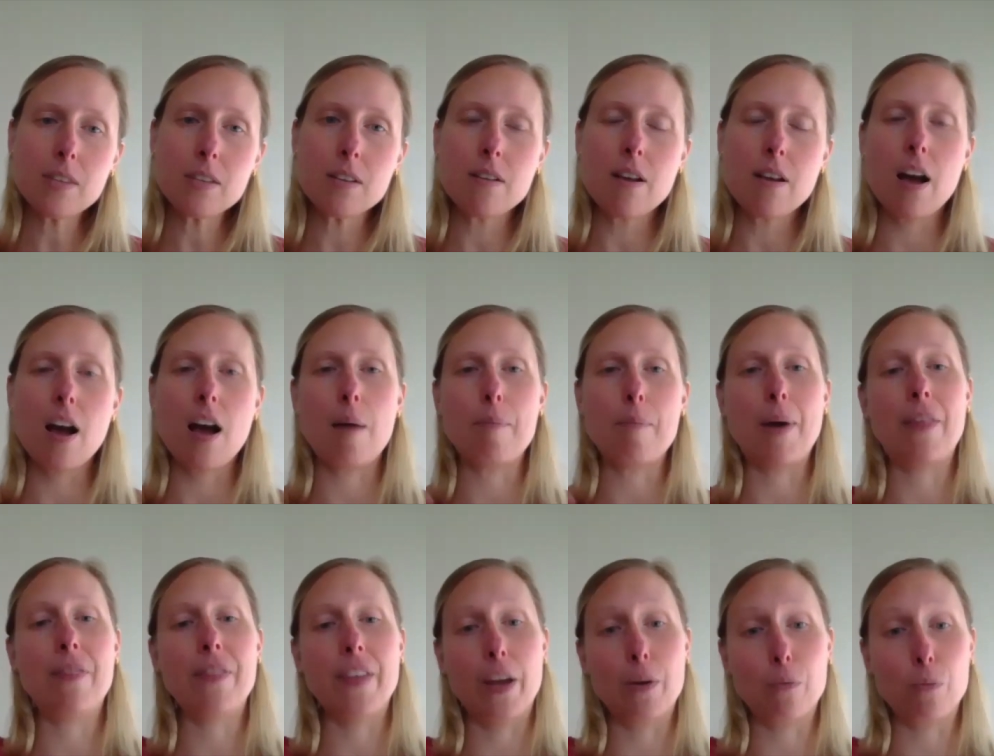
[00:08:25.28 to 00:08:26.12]
um,
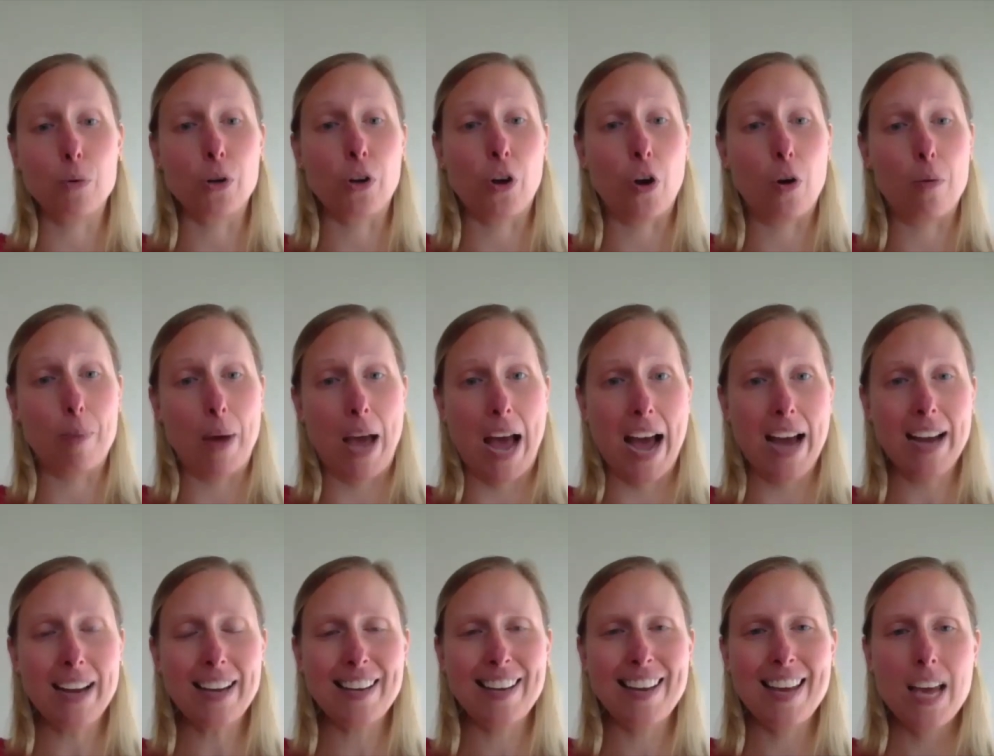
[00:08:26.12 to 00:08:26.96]
and then we'll go
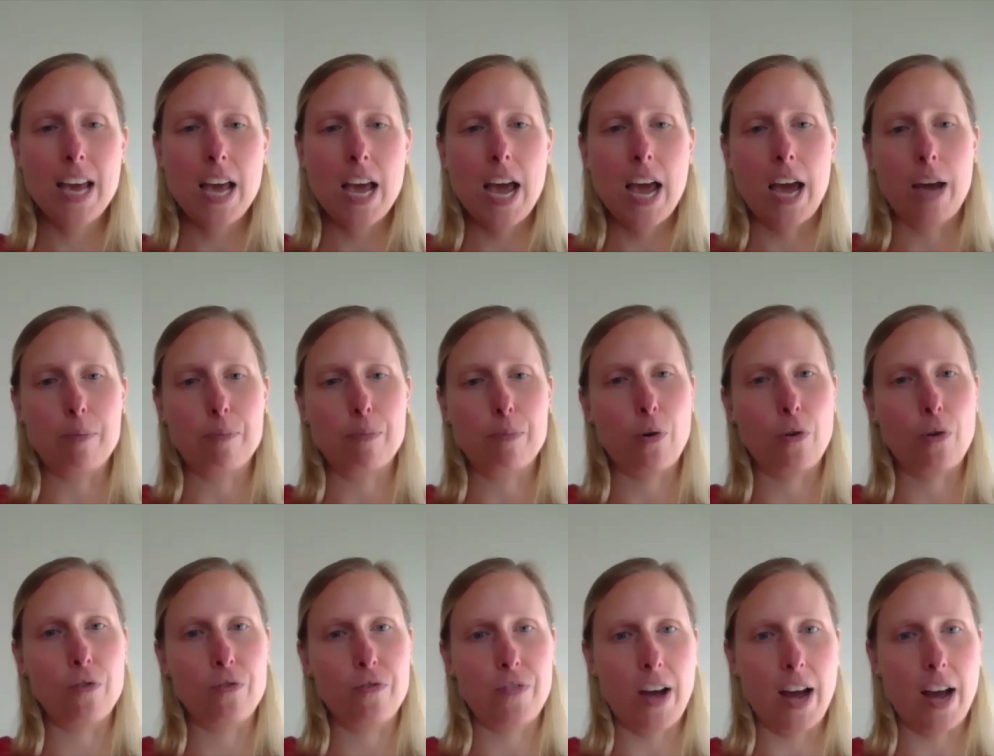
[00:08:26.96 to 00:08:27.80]
back and
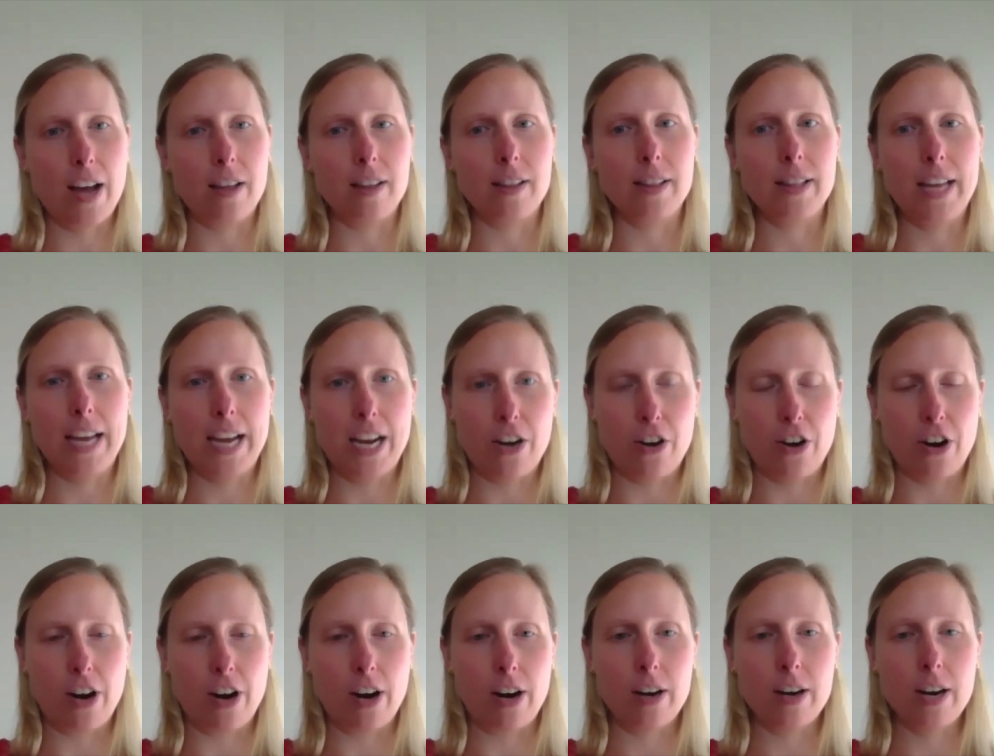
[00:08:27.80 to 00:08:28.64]
profile
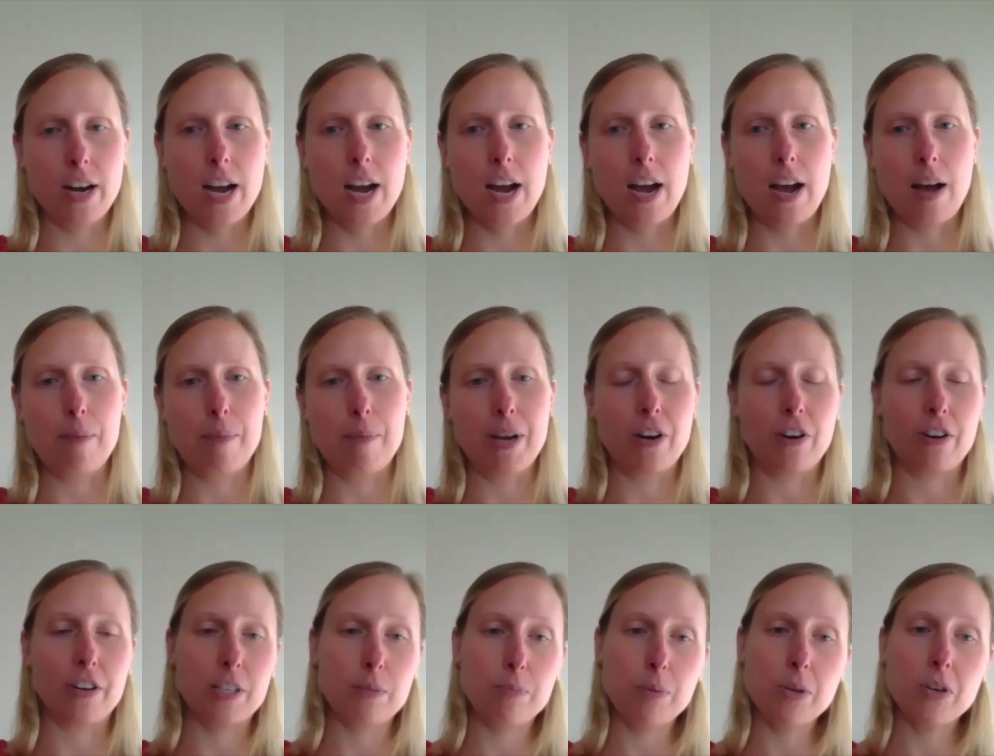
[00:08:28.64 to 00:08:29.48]
later um, in our
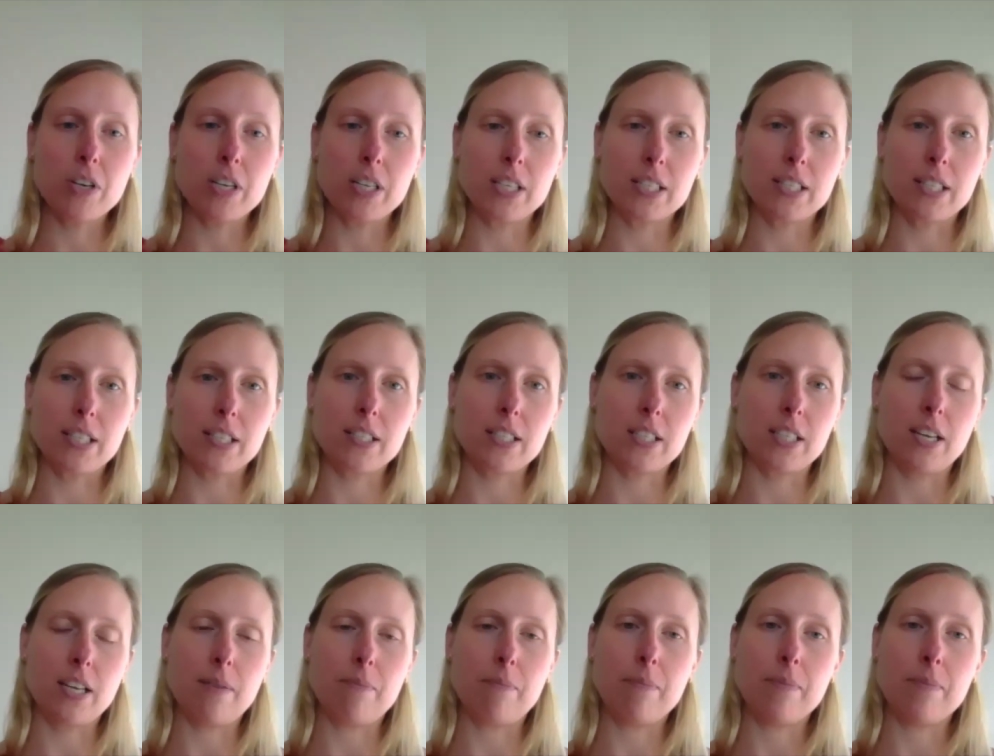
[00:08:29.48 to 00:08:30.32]
experience
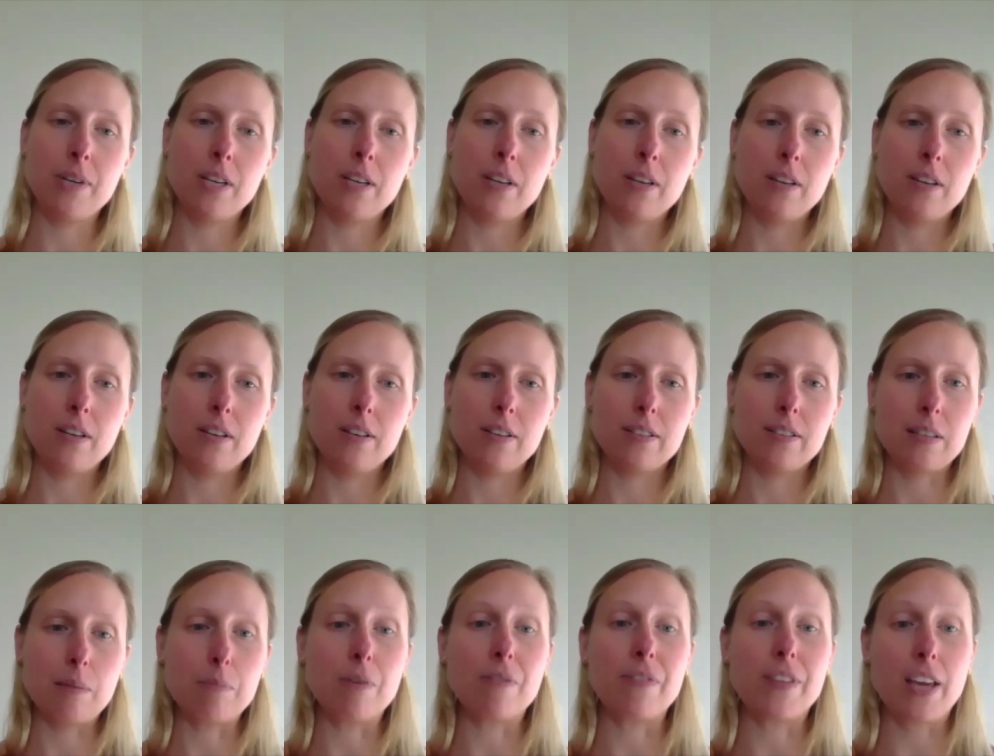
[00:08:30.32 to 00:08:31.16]
system
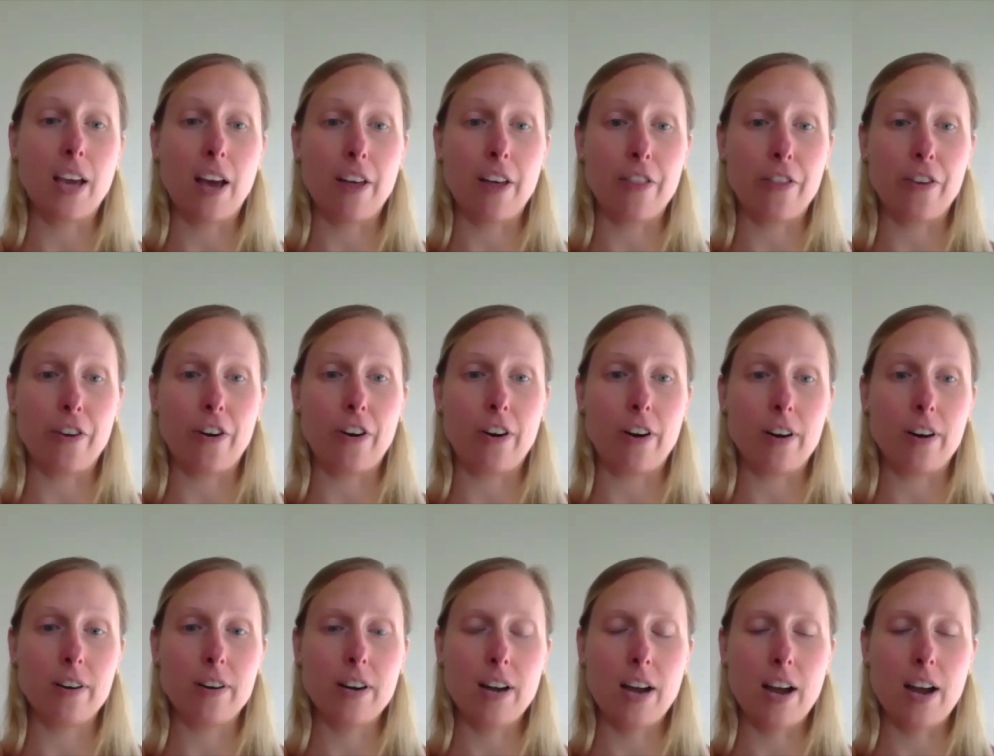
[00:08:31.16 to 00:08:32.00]
some of the
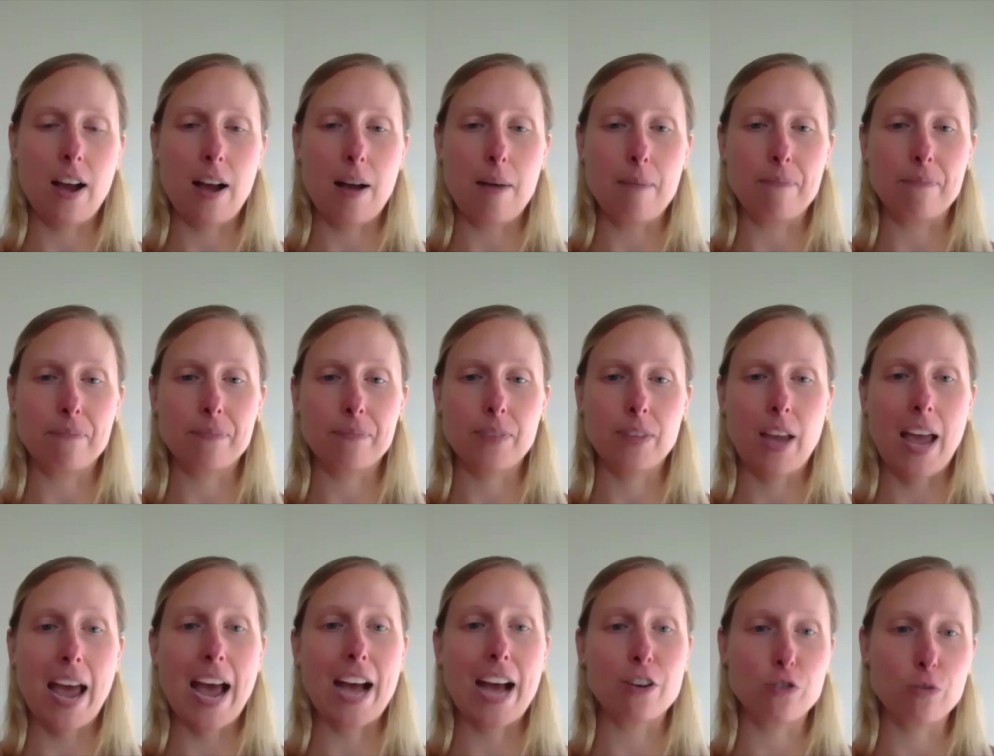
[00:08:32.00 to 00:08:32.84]
other um,
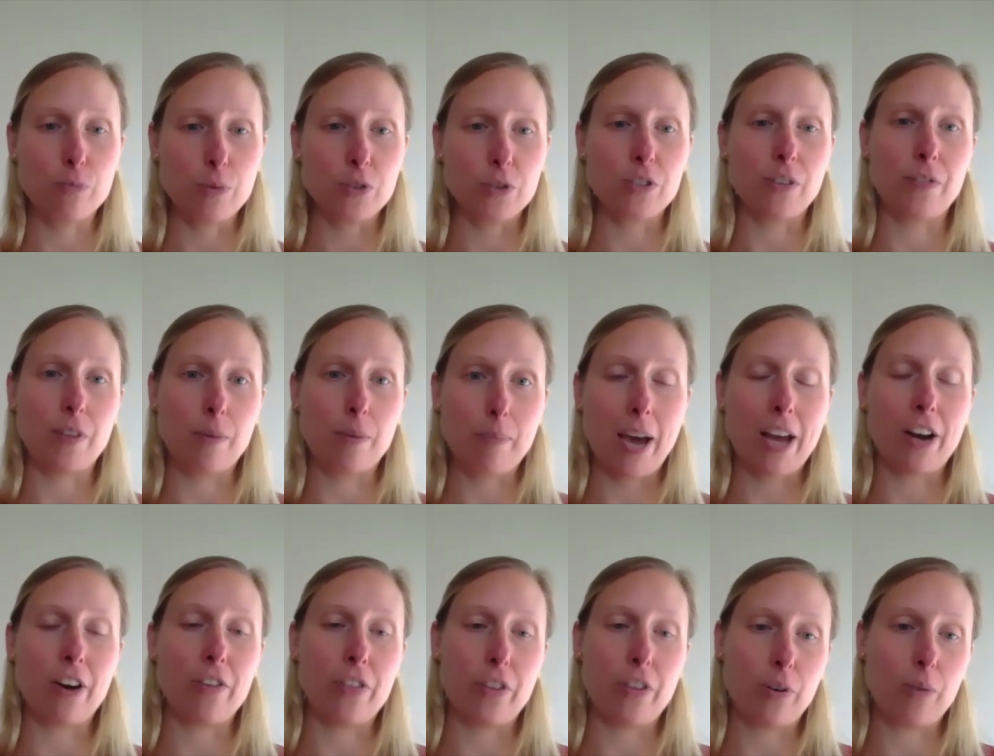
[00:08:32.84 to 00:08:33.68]
attributes of the
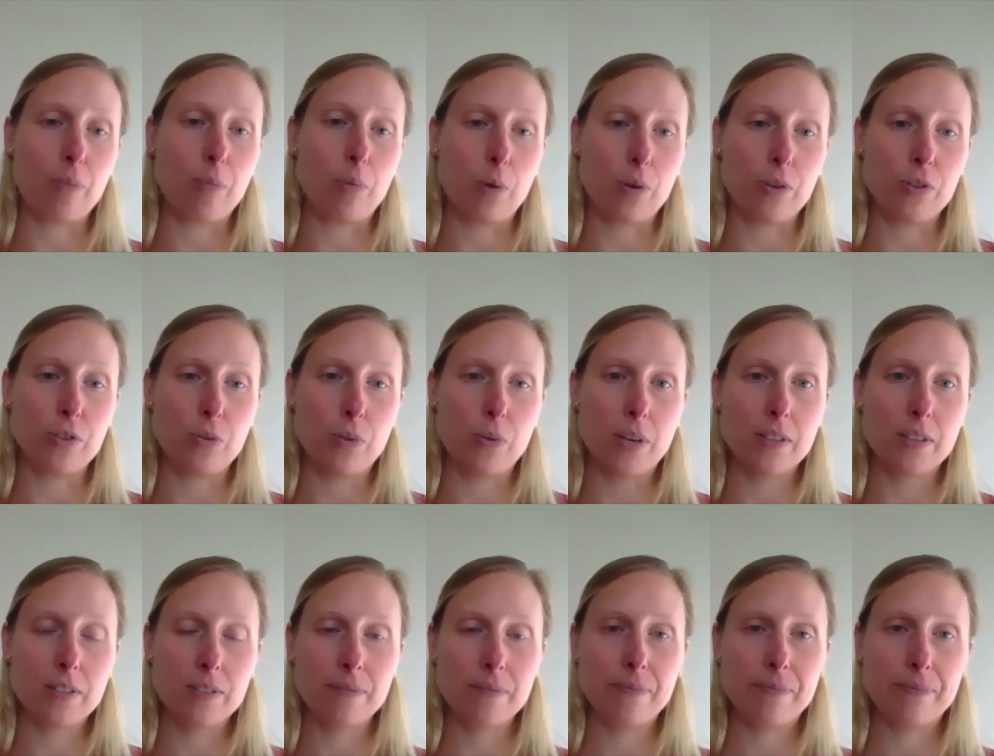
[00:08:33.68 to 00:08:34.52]
matter that are important to us.